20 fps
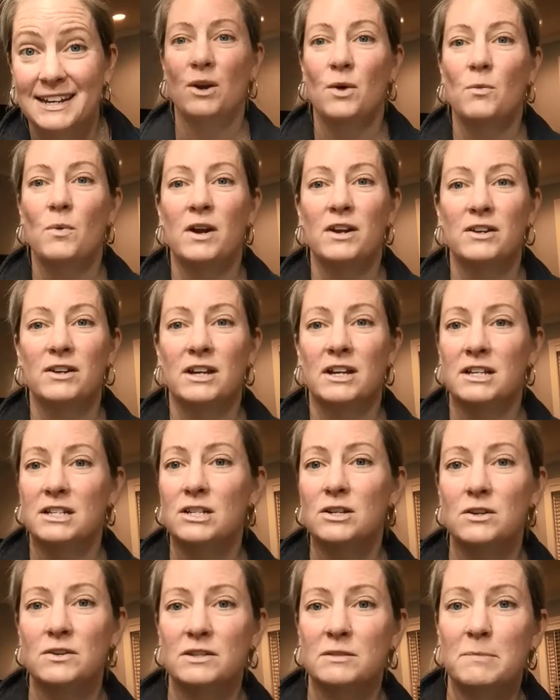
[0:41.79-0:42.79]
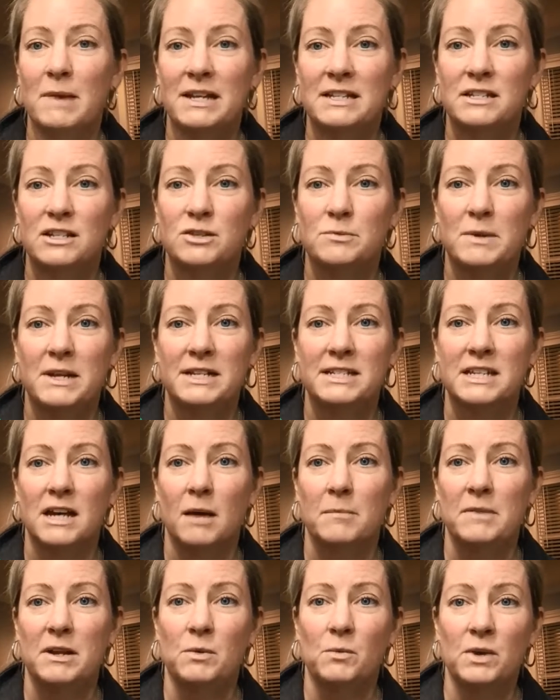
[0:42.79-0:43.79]
So what you're going to do is message me and
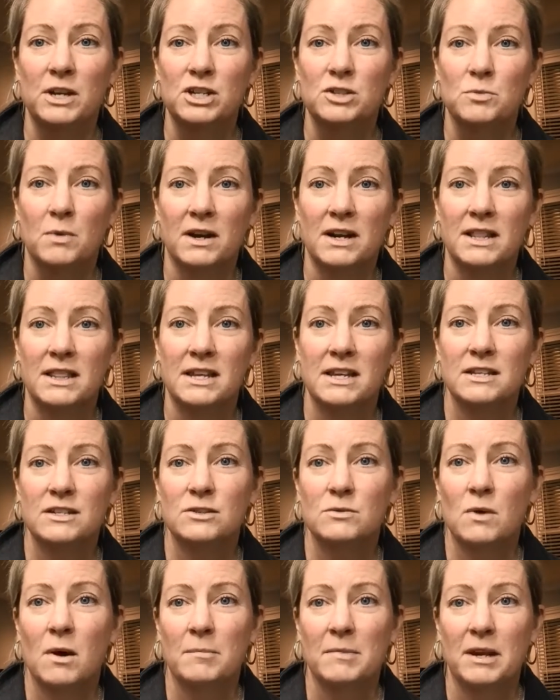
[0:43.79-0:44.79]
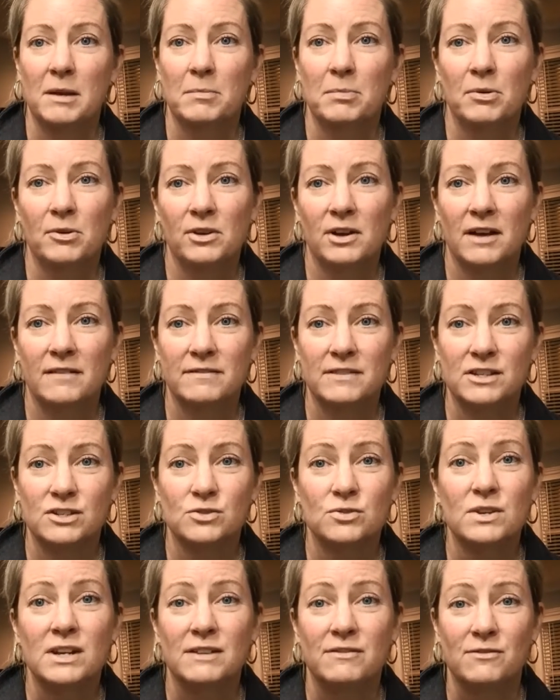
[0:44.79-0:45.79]
tell me which one of these you want me to pull off the
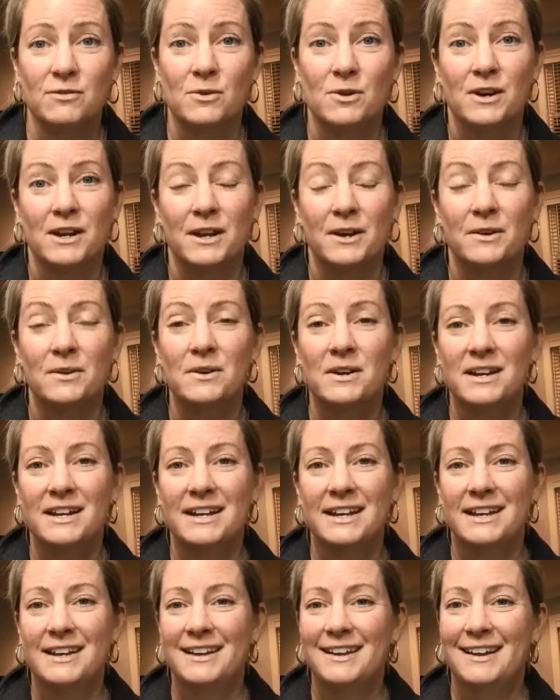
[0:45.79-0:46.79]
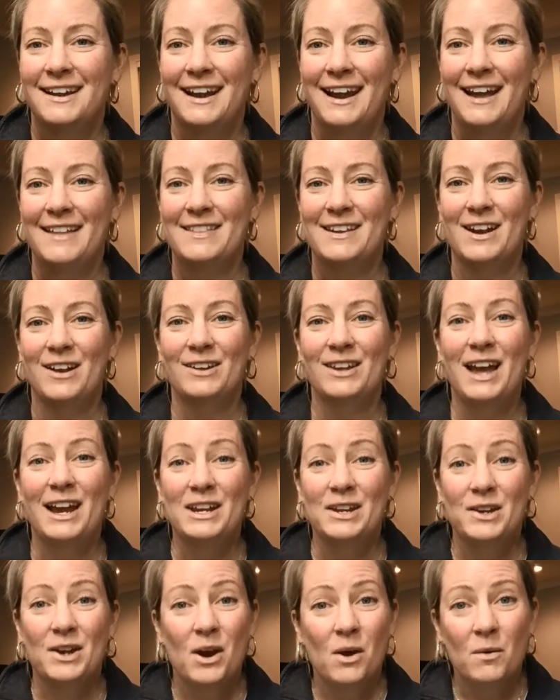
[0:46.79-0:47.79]
tree for you, and then I'll
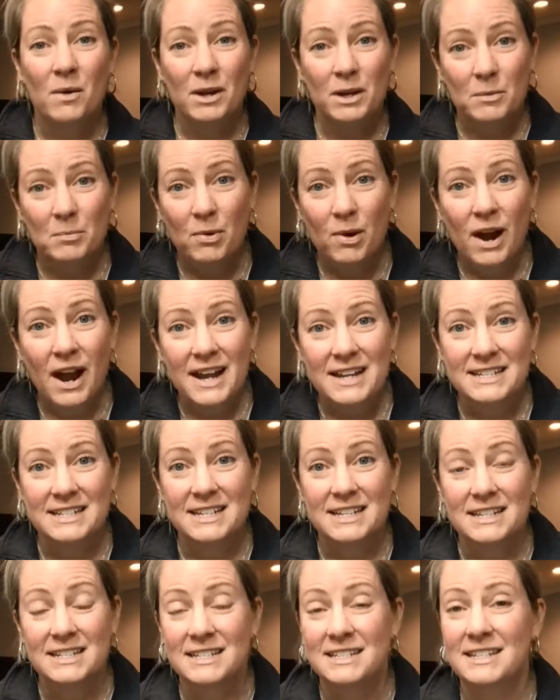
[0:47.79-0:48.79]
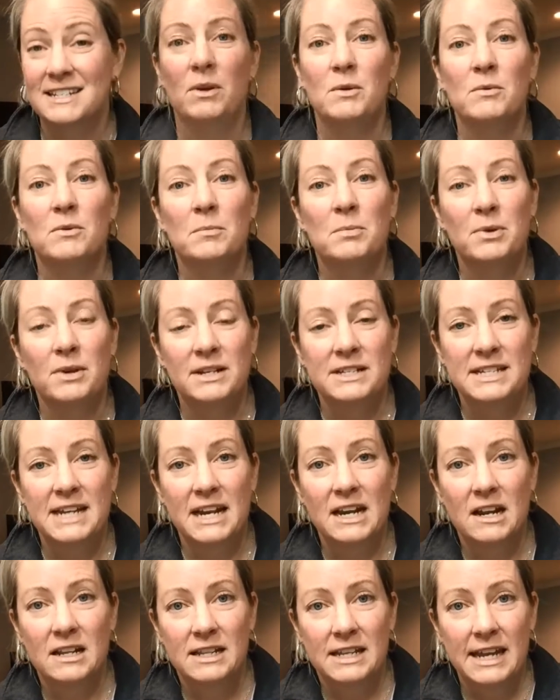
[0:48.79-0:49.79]
let you know what your prize is. We will put a
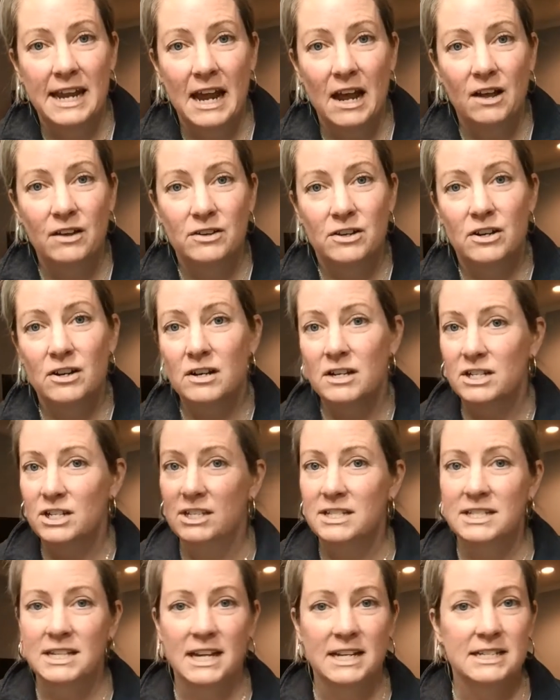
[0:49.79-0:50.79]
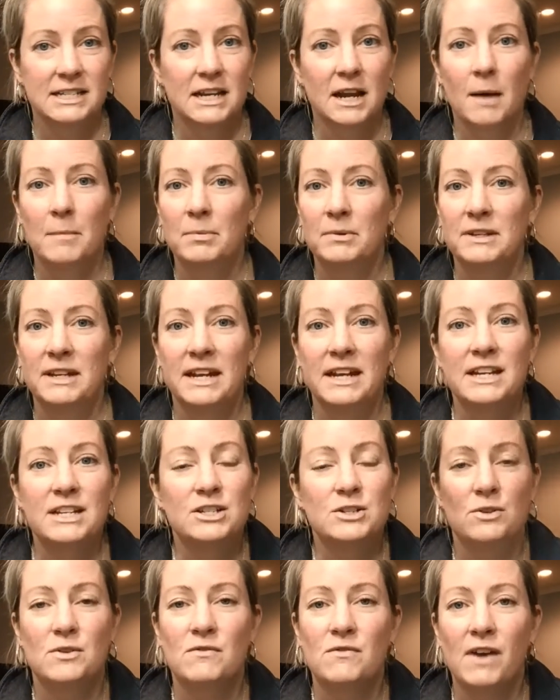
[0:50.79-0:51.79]
date on the calendar. It just takes a couple
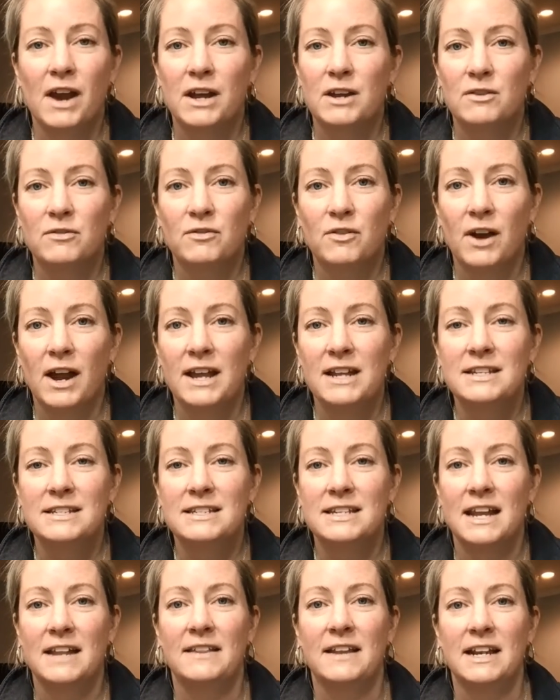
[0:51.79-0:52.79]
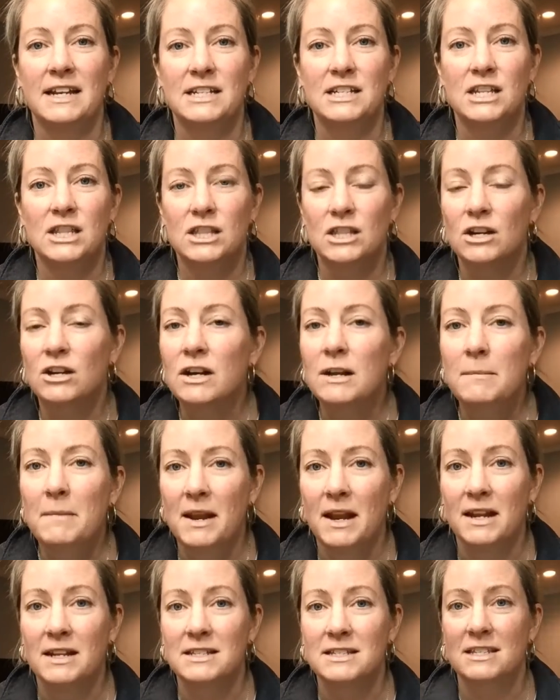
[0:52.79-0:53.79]
days. You invite your friends, and then it's thirty
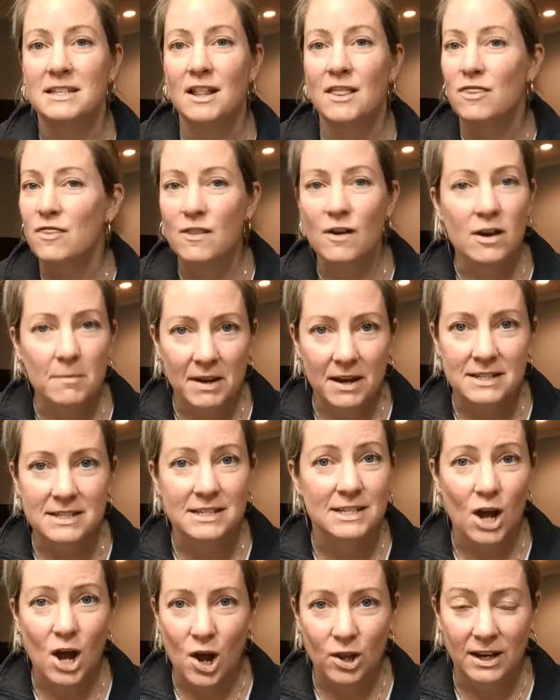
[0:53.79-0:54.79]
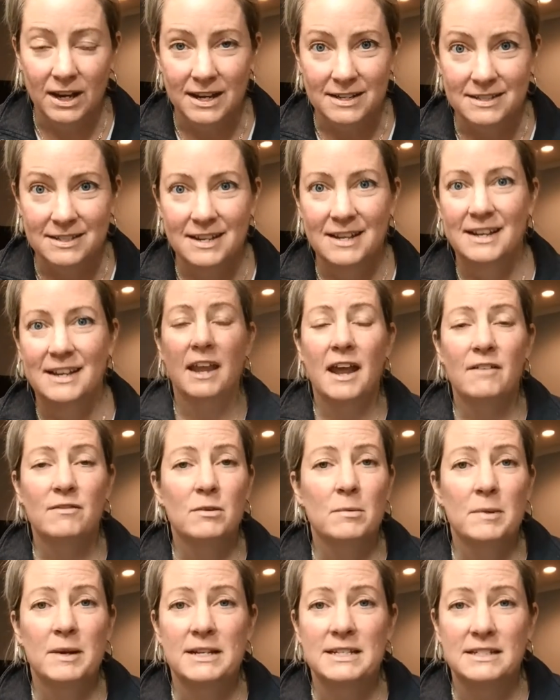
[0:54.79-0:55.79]
minutes. thirty minutes is all it is.
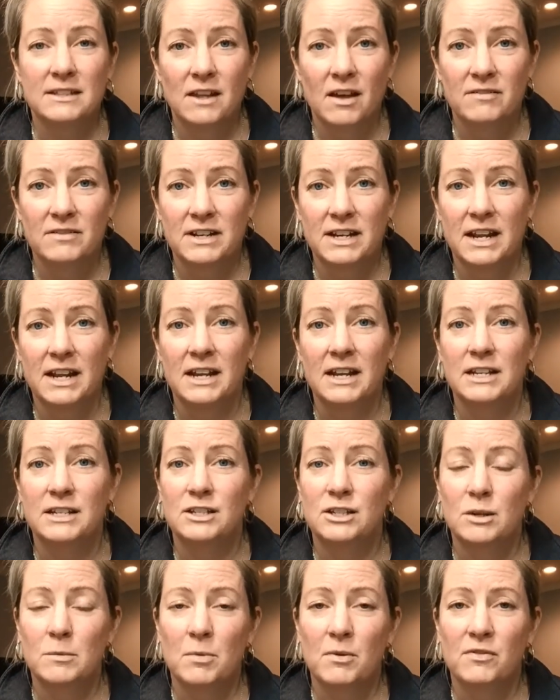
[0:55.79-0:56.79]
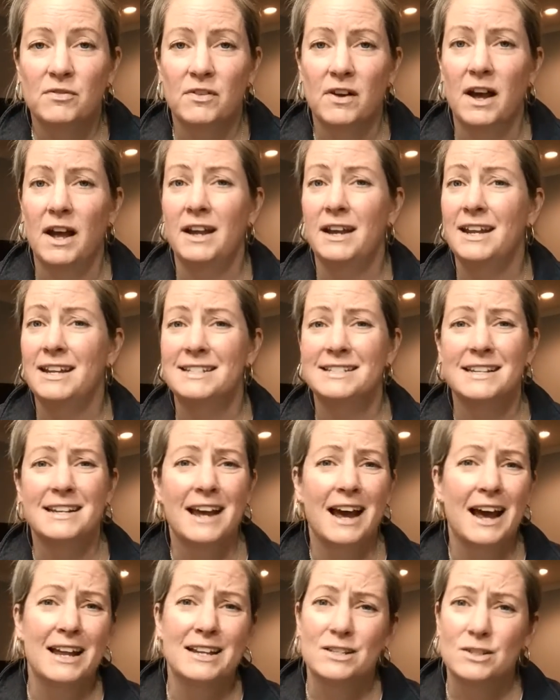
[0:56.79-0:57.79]
Everybody's loving it. It's super fun. It's
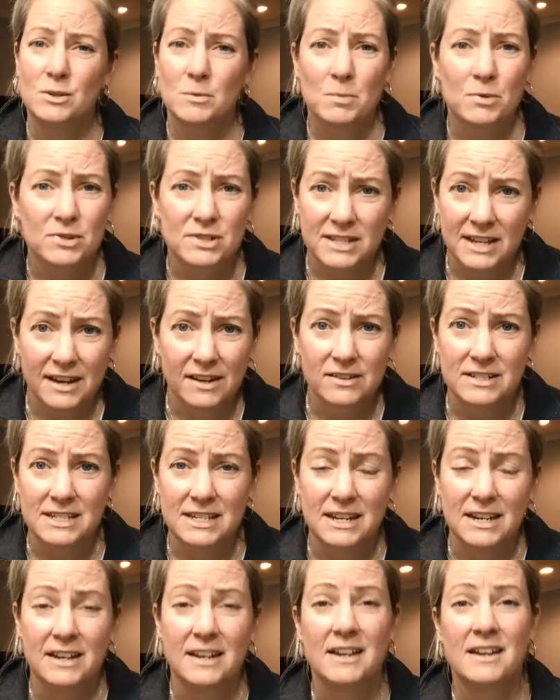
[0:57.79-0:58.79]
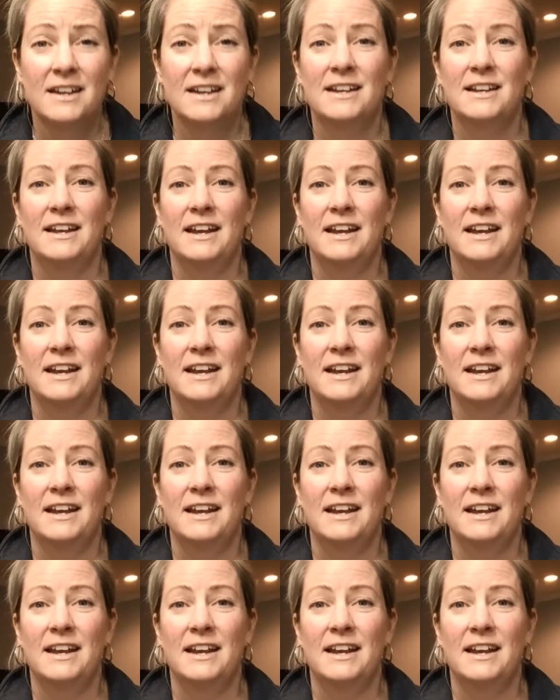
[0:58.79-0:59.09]
not super salesy.